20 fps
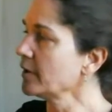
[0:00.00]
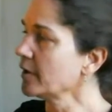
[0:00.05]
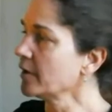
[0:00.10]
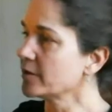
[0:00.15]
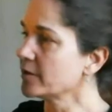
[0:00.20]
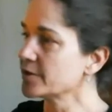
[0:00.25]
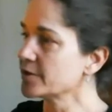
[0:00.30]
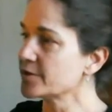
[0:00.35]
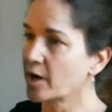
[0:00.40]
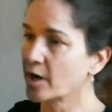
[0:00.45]

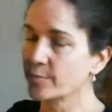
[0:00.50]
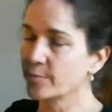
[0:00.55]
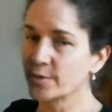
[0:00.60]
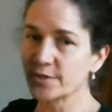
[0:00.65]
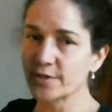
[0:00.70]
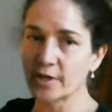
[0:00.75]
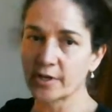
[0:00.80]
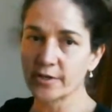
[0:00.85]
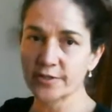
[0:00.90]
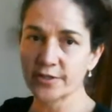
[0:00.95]
This harp is
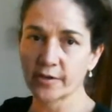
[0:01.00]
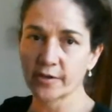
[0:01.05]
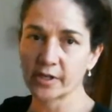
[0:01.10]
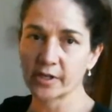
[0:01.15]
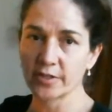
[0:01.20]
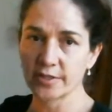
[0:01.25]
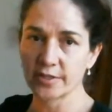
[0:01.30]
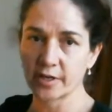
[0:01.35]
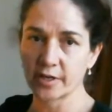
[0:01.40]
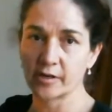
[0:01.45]
also
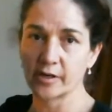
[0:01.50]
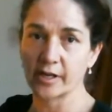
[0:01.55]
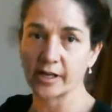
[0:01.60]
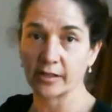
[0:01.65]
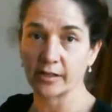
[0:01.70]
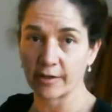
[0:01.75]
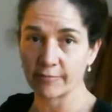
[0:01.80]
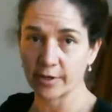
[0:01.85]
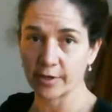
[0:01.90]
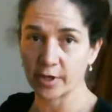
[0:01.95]
considered a
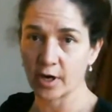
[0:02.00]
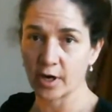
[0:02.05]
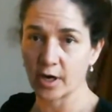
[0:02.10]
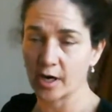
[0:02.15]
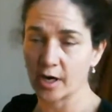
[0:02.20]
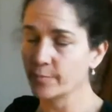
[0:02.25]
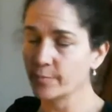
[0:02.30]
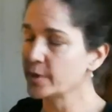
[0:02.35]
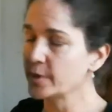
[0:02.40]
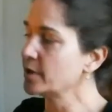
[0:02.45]
lever
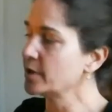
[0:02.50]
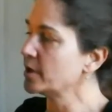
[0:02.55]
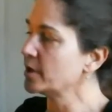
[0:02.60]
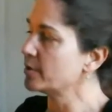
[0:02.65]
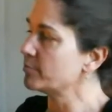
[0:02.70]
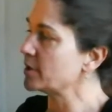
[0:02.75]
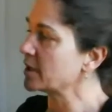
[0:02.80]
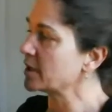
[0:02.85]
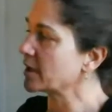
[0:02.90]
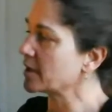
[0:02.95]
harp
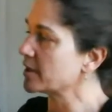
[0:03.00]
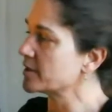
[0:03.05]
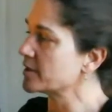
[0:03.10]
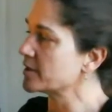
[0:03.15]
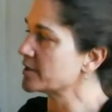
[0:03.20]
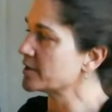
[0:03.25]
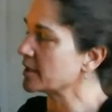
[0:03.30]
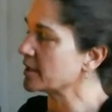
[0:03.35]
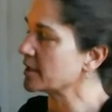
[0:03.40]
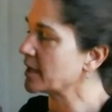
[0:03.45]

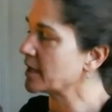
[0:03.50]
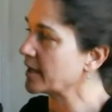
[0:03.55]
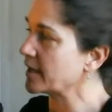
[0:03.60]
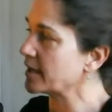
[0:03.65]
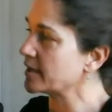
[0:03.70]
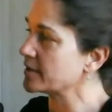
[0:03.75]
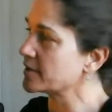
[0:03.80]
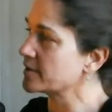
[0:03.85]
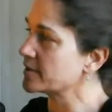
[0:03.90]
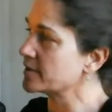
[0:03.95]
because it
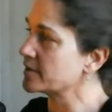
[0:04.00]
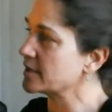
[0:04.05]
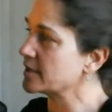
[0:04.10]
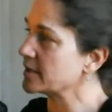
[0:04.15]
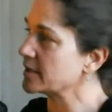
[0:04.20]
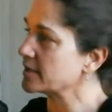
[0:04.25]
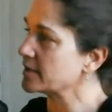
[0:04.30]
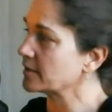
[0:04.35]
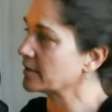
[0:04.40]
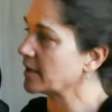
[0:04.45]
has
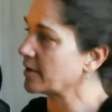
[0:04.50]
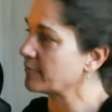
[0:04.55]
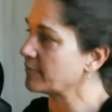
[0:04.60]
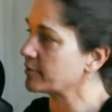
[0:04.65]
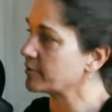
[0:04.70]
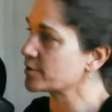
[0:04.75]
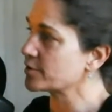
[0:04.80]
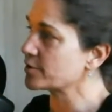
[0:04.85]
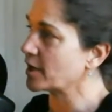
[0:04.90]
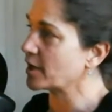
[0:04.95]
these
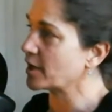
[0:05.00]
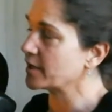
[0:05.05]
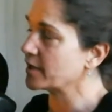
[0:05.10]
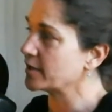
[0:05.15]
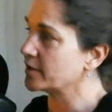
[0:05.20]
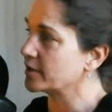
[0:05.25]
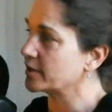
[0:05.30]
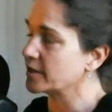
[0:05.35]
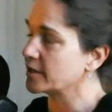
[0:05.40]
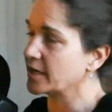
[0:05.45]
levers right
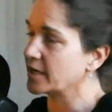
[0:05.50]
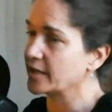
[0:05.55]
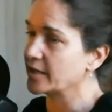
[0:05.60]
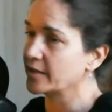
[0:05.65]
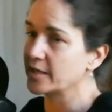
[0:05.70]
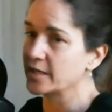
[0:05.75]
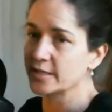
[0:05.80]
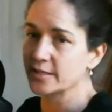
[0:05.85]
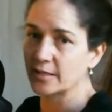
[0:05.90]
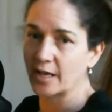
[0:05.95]
here, and
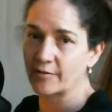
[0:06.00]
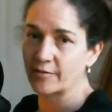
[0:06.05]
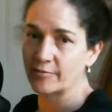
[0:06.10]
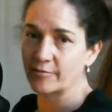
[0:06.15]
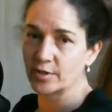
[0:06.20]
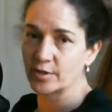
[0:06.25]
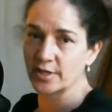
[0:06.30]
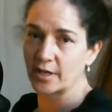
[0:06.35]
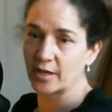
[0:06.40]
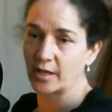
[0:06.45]
these
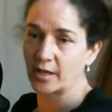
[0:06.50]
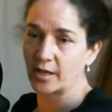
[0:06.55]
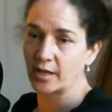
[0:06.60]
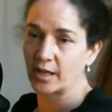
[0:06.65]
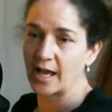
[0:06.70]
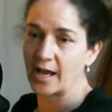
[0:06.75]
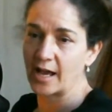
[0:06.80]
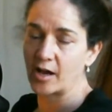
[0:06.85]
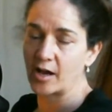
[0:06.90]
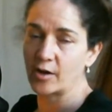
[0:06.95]
levers
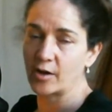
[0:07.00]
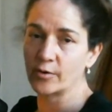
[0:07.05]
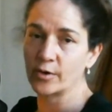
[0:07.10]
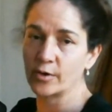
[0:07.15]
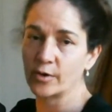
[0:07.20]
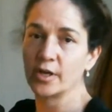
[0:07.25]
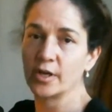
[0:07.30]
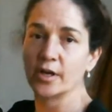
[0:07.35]
allow